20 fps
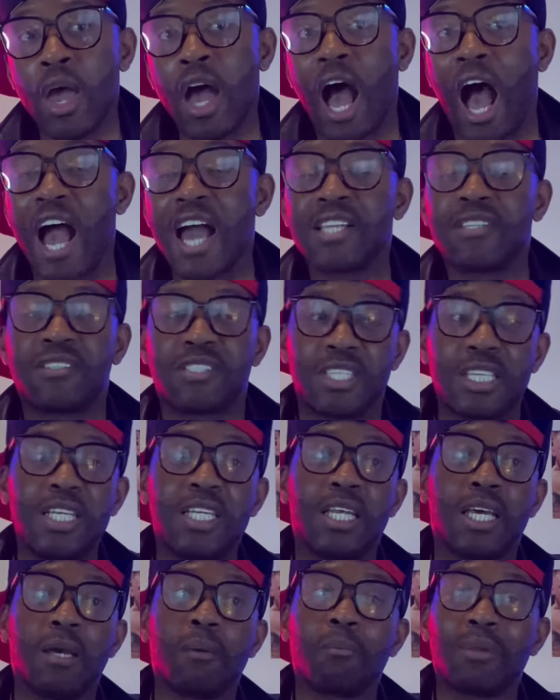I'd
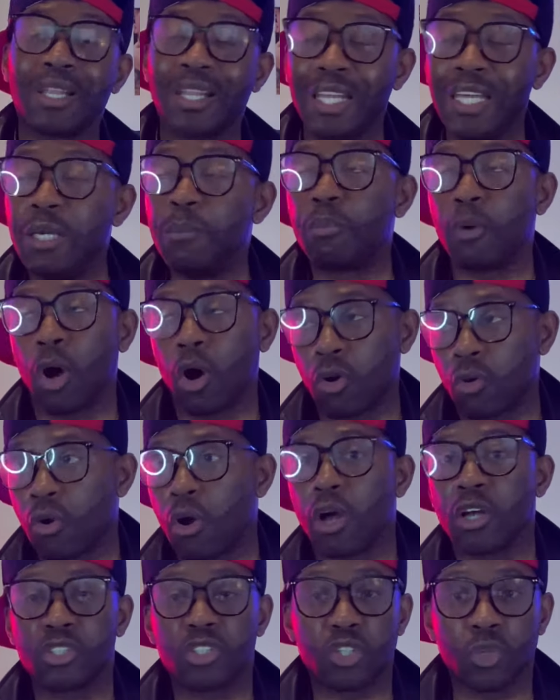seen him leap
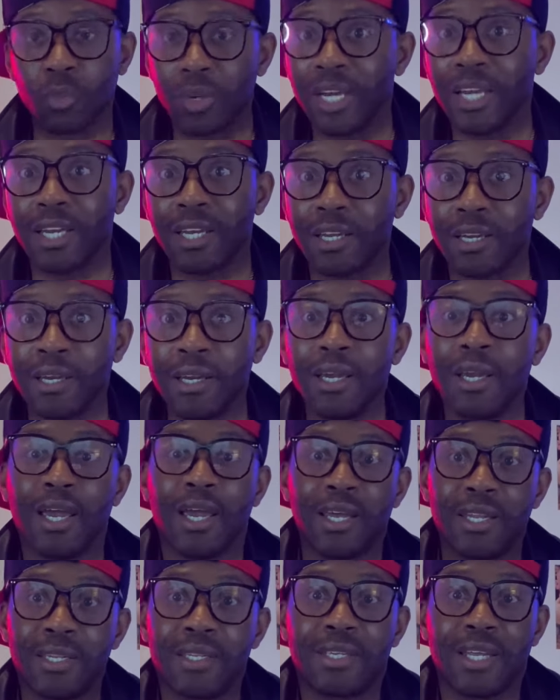across the ring
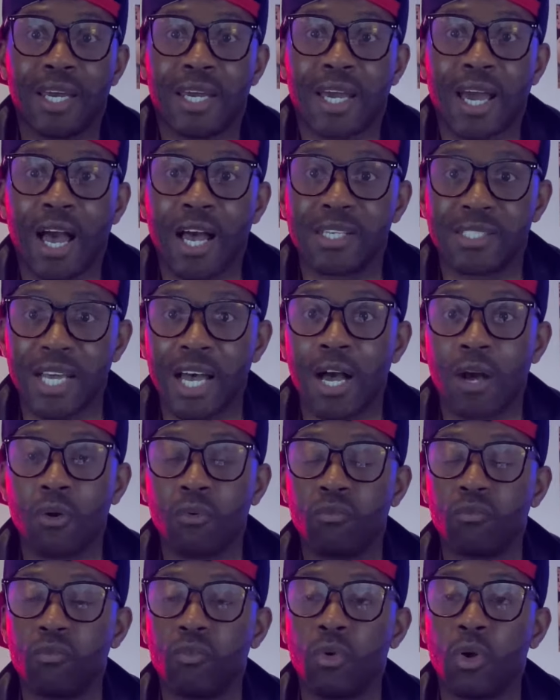and take guys
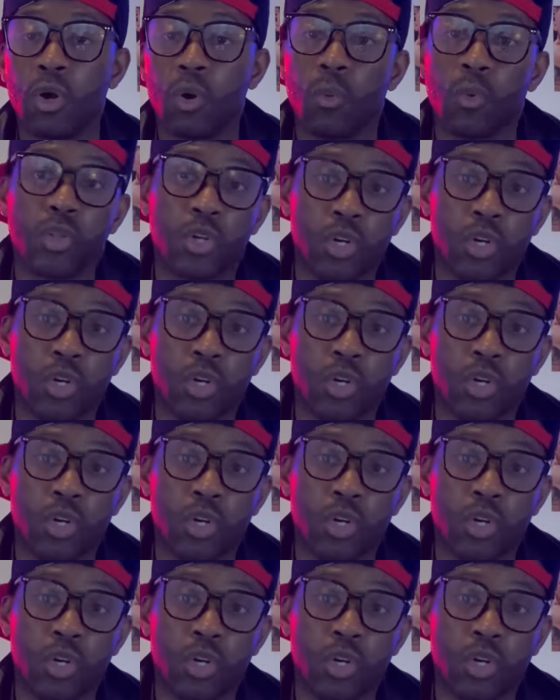out with